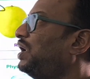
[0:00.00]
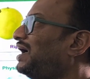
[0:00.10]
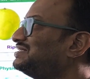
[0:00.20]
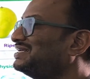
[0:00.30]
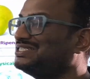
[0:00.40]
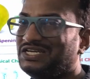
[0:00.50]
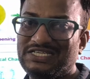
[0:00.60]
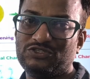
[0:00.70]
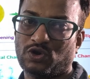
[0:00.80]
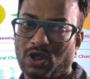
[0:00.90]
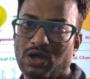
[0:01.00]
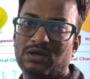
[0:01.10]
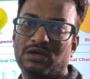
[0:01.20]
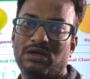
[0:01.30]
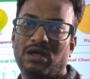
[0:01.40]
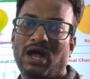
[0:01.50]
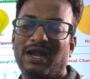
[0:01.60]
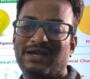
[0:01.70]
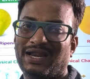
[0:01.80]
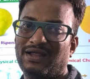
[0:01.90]
Assertion is wrong
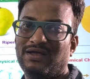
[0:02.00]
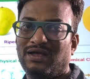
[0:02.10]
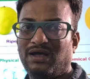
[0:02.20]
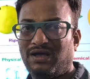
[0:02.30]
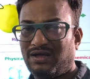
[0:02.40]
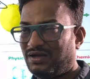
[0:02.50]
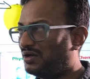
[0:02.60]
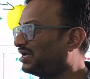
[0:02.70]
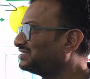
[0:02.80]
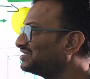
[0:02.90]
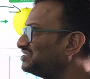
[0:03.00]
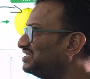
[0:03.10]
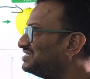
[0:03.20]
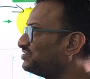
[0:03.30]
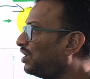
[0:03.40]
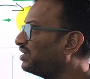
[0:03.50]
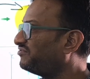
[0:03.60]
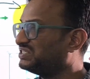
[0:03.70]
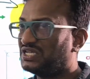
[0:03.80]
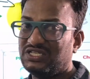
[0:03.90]
and assertion is not a
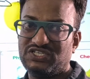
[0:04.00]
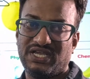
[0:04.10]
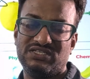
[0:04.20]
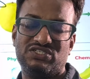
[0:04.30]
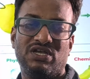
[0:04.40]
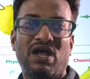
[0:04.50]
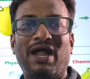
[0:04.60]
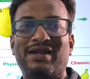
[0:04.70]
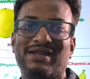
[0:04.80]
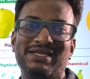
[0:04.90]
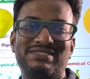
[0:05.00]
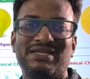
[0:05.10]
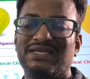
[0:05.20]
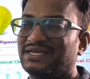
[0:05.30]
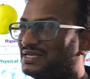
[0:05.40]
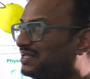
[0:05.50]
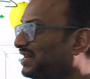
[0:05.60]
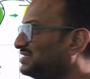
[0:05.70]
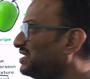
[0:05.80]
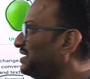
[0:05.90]
physical change and reason
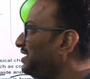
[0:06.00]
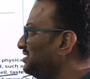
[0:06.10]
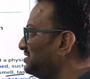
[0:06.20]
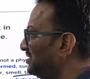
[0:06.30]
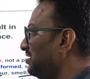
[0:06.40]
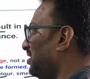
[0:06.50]
is